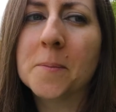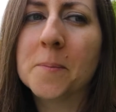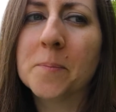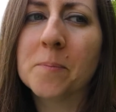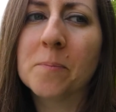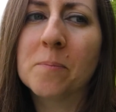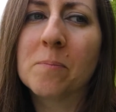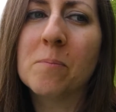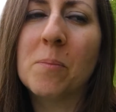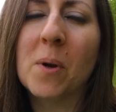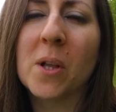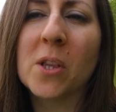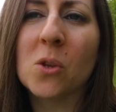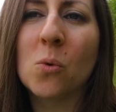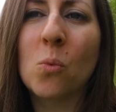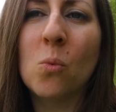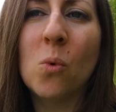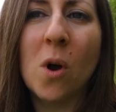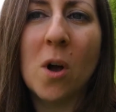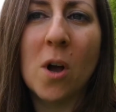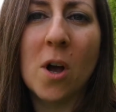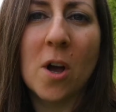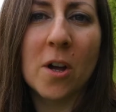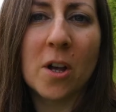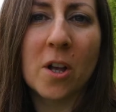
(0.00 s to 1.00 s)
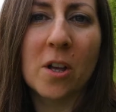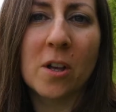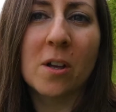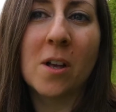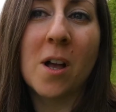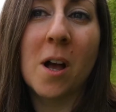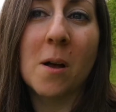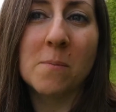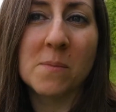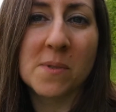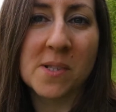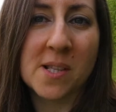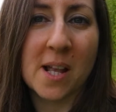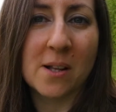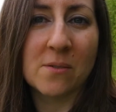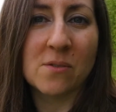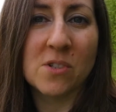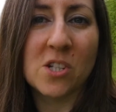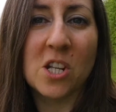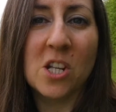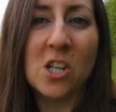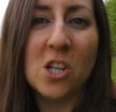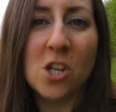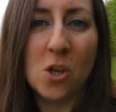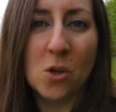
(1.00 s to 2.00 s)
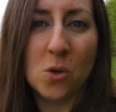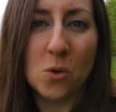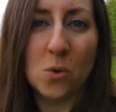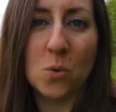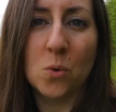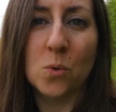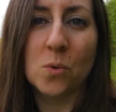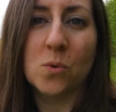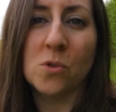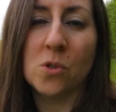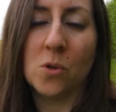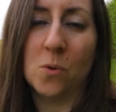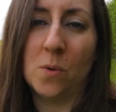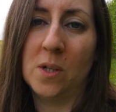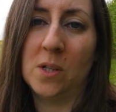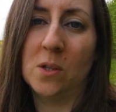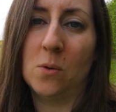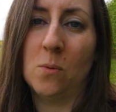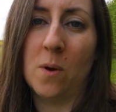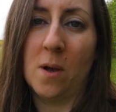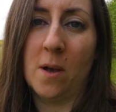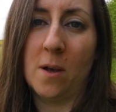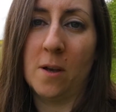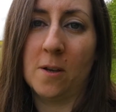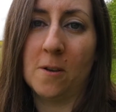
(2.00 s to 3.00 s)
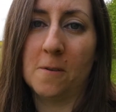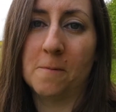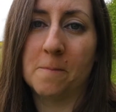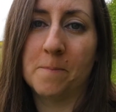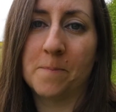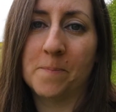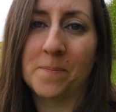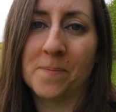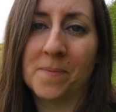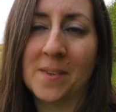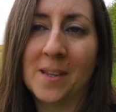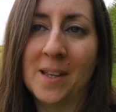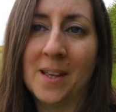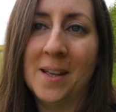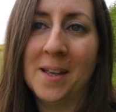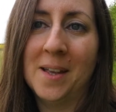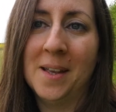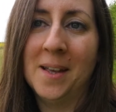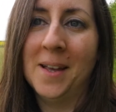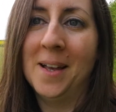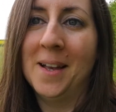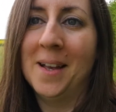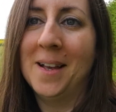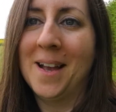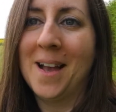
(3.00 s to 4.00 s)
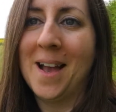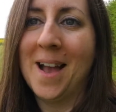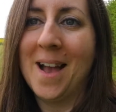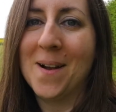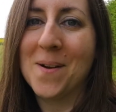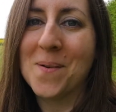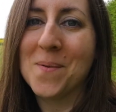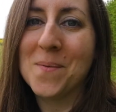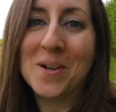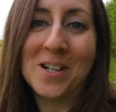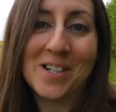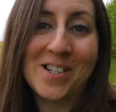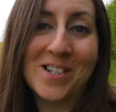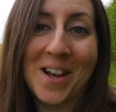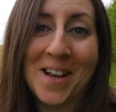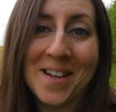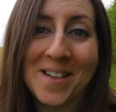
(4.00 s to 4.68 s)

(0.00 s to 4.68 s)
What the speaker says: But the work comes down to you doing the work, which I know